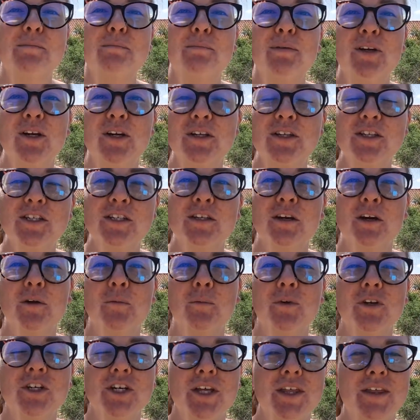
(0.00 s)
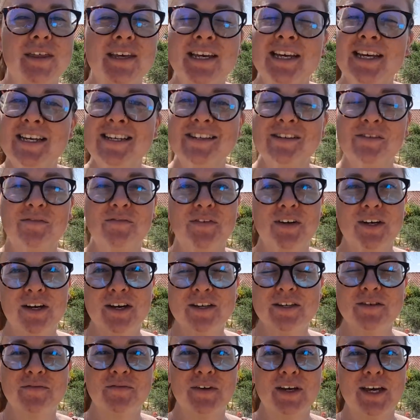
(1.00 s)
bloods done, which I think is a
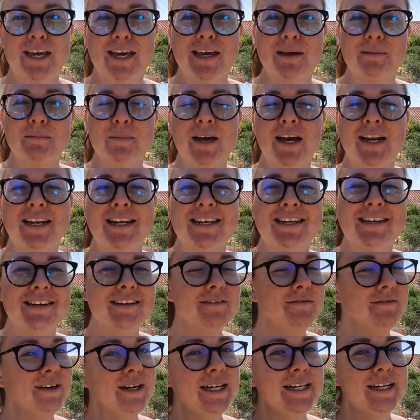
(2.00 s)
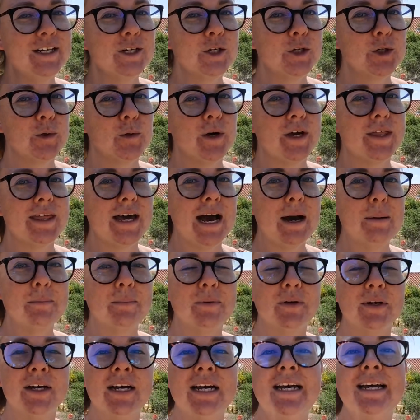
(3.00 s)
first for him, and he didn't really enjoy that,
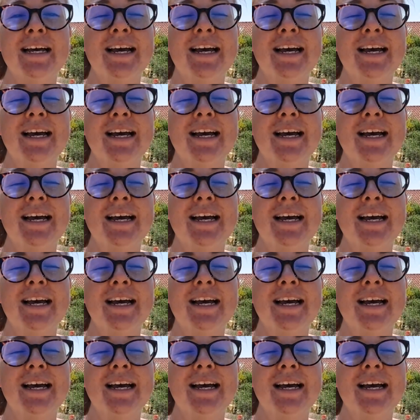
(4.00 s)
but